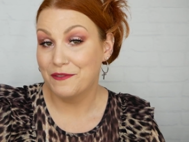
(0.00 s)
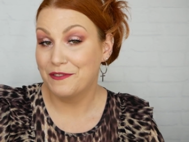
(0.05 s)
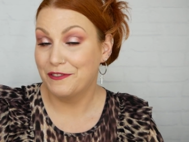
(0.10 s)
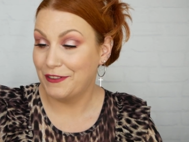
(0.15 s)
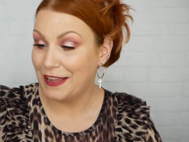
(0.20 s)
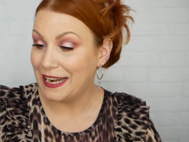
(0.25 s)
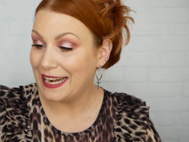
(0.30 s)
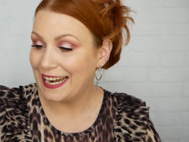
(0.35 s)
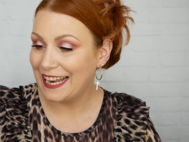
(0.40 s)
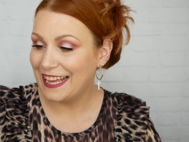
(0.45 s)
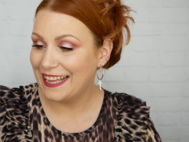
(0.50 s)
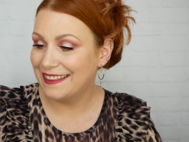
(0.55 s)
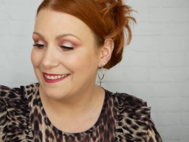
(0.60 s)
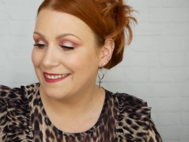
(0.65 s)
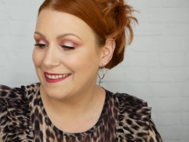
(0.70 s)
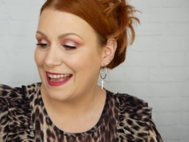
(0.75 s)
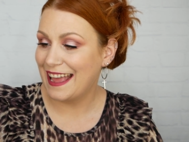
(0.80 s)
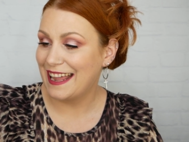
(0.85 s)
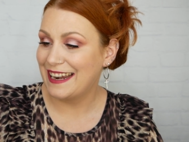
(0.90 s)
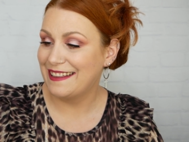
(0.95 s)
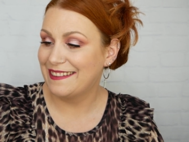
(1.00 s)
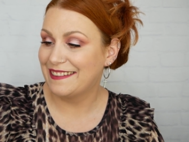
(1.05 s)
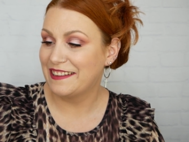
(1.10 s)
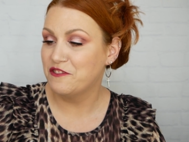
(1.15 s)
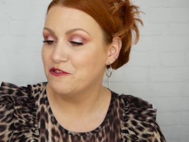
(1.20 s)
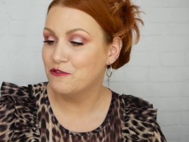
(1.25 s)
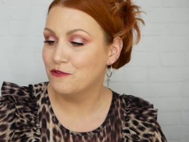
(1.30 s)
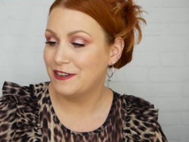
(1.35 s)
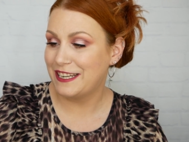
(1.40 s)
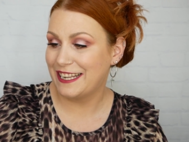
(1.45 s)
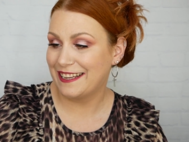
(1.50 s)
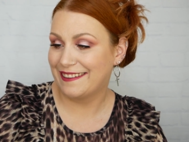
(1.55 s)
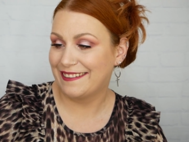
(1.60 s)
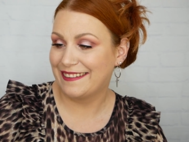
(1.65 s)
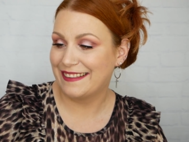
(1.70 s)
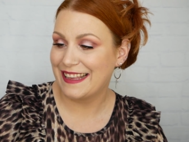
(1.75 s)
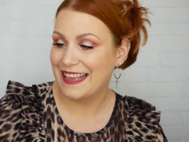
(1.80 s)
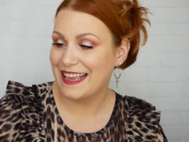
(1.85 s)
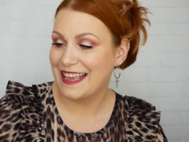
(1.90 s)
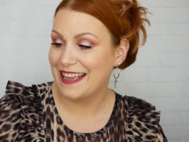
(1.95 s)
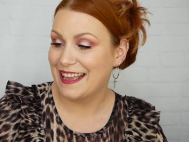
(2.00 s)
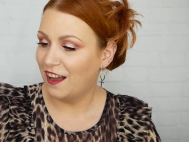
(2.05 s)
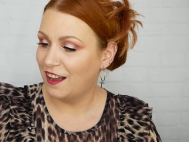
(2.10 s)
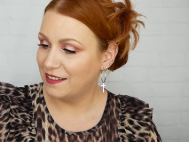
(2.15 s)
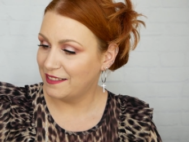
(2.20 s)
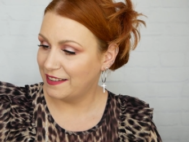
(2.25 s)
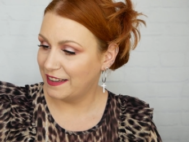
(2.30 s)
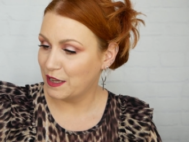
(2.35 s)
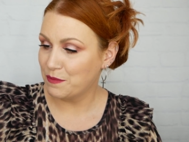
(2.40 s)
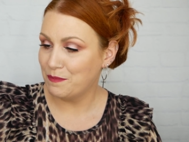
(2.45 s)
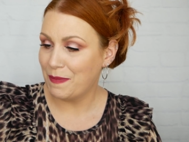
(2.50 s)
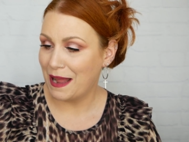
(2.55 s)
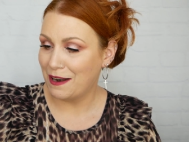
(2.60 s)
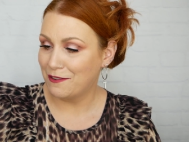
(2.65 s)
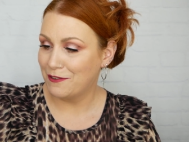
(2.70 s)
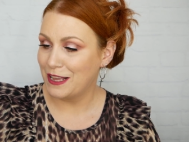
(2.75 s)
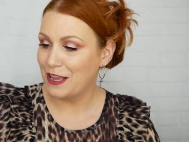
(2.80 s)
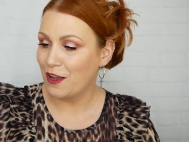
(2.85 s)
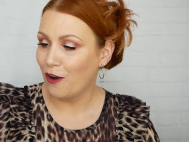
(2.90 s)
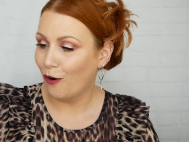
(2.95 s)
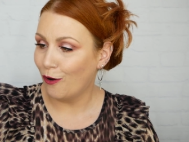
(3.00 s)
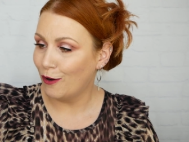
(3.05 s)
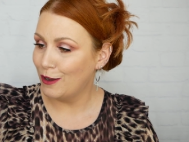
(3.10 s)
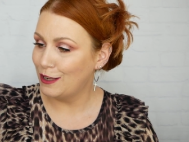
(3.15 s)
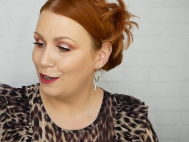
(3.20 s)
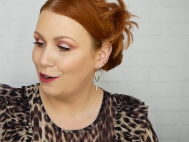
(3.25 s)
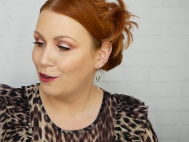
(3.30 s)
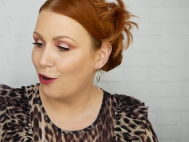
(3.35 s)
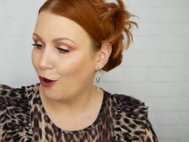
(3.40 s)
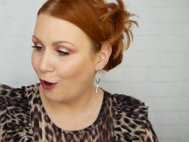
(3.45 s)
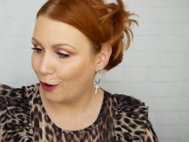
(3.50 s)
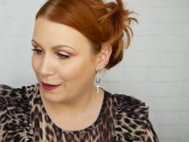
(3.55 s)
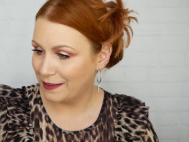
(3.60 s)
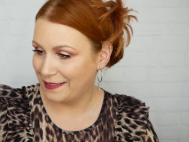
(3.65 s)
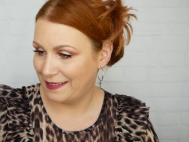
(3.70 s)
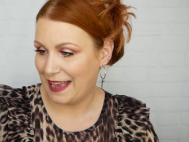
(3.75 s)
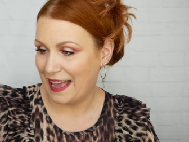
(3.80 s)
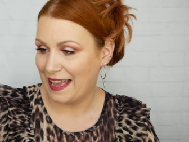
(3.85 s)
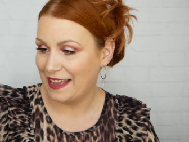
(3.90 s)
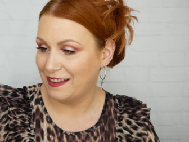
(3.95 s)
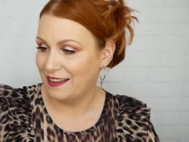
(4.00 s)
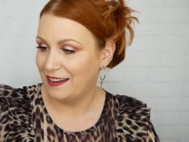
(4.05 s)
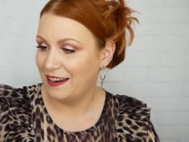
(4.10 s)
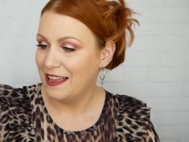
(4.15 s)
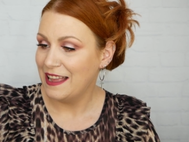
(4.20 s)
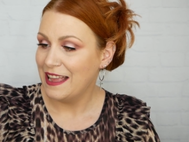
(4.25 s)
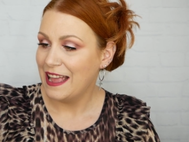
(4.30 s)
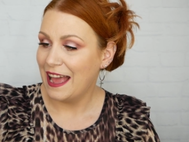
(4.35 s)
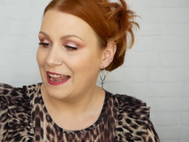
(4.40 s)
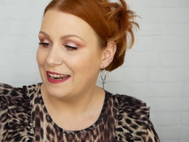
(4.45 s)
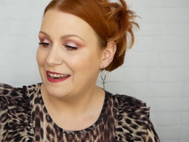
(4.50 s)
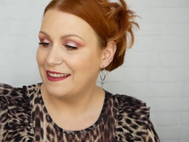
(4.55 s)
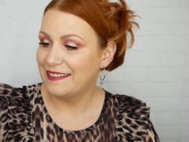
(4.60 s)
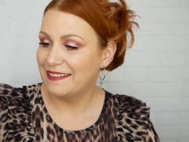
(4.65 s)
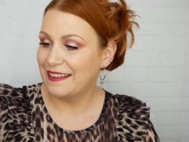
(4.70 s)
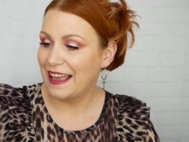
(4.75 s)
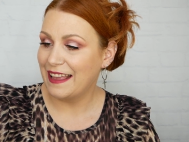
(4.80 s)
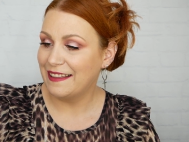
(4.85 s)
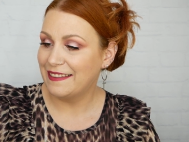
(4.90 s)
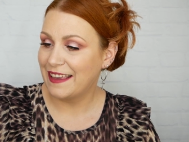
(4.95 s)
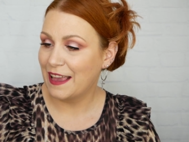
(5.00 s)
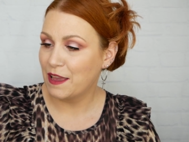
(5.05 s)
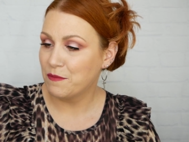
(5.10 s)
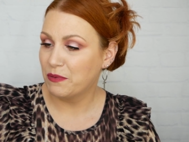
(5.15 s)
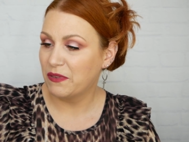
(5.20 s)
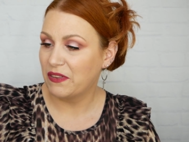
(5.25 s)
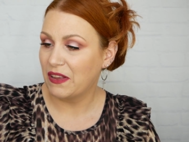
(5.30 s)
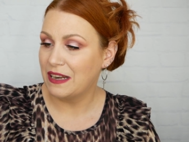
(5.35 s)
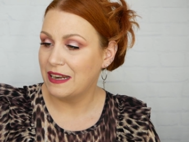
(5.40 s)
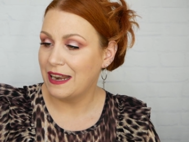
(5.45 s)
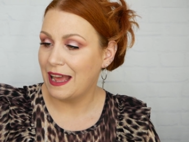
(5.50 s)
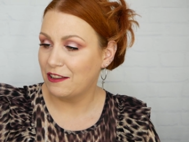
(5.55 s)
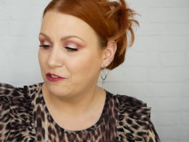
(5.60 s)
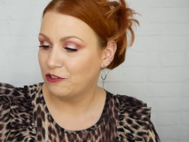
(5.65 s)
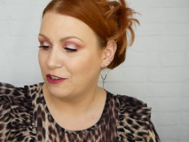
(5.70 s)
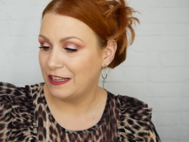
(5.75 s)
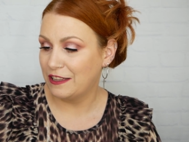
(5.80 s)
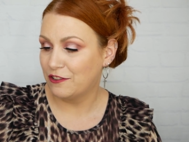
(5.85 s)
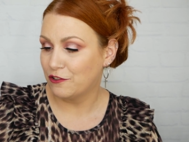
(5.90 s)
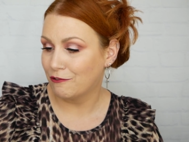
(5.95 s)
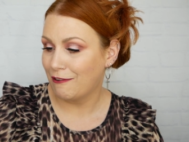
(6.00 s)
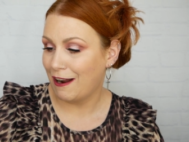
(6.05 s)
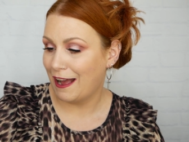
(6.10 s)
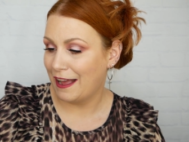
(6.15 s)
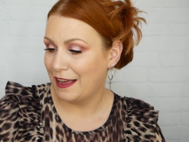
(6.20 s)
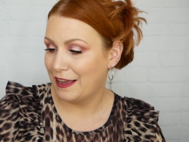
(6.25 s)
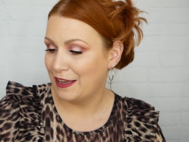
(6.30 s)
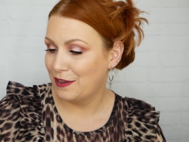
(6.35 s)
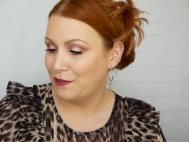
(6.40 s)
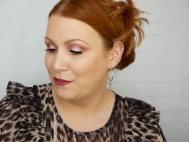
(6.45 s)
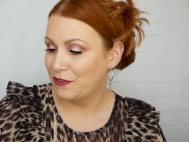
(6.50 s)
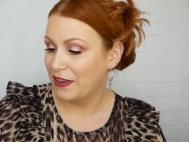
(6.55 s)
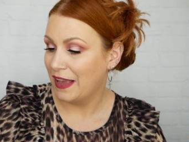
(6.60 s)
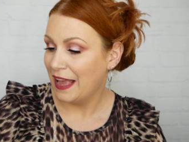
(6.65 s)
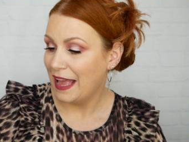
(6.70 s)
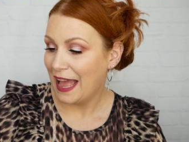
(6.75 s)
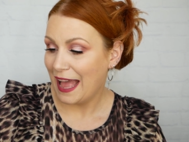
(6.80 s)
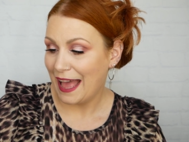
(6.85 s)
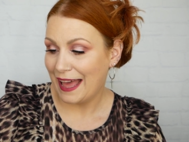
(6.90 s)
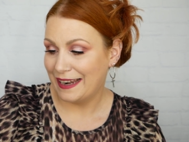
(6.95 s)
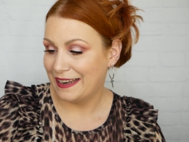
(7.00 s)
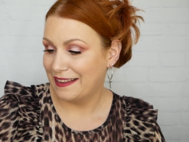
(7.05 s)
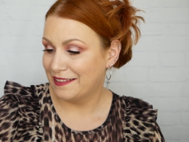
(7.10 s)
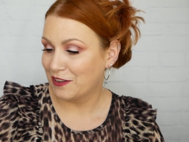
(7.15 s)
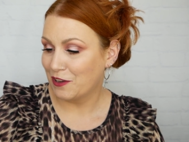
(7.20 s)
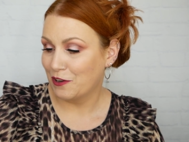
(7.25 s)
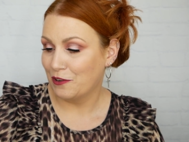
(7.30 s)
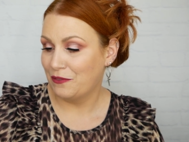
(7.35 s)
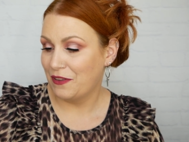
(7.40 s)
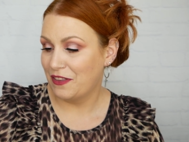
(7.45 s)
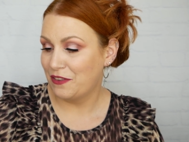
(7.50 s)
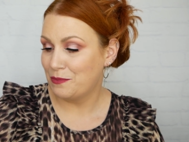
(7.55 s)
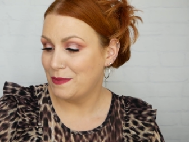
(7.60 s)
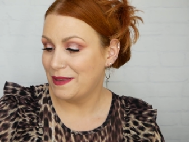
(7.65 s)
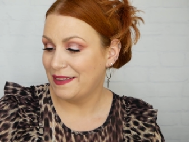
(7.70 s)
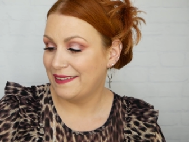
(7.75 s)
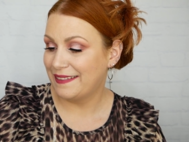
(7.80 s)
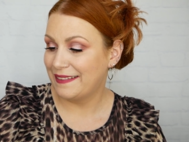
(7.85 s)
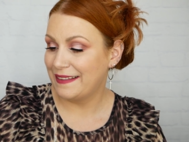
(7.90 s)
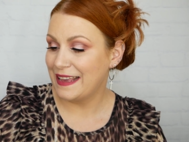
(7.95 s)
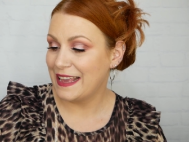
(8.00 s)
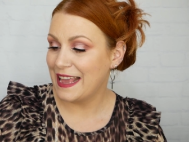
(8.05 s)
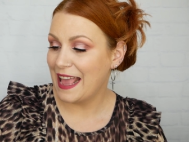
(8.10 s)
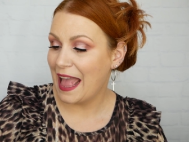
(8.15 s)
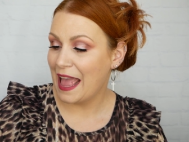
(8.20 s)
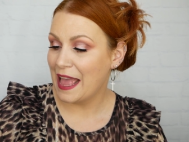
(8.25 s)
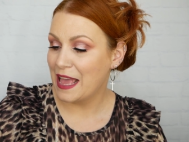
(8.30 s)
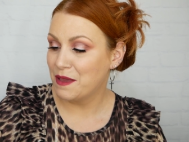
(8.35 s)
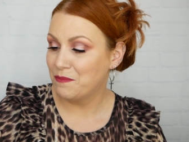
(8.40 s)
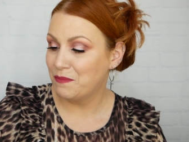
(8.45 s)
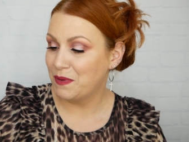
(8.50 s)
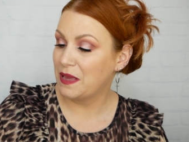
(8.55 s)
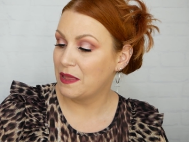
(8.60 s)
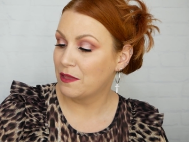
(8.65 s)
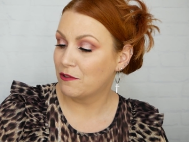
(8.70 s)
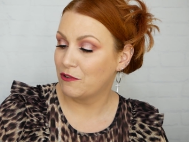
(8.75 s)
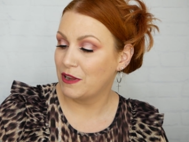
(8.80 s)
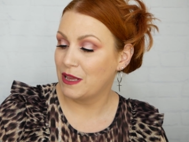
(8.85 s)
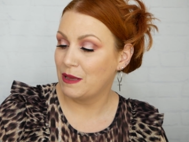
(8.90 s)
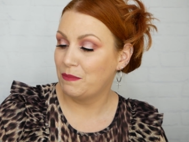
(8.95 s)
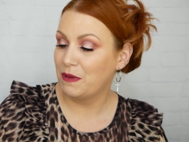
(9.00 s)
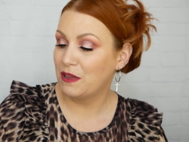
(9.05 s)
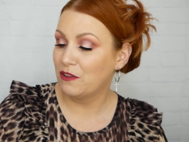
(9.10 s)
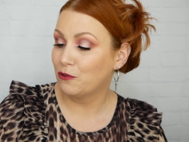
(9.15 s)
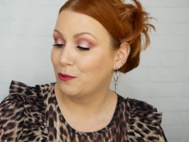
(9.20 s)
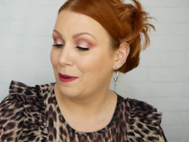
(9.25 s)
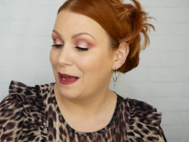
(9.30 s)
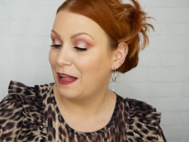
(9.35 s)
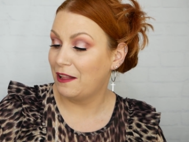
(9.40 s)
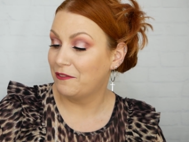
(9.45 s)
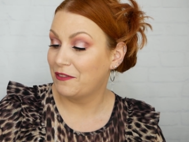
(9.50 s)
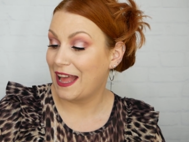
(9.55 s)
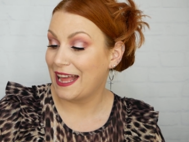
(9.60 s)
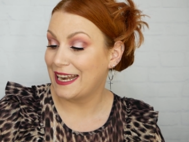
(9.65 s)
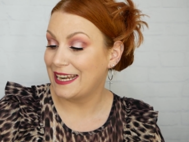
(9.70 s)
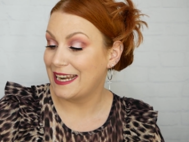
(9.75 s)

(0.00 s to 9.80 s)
from Finland, and it's Nordic Sea Arctic Berry Oil Cocktail, and it's 88% naturally derived, and it's got vitamin C, A, B3, B12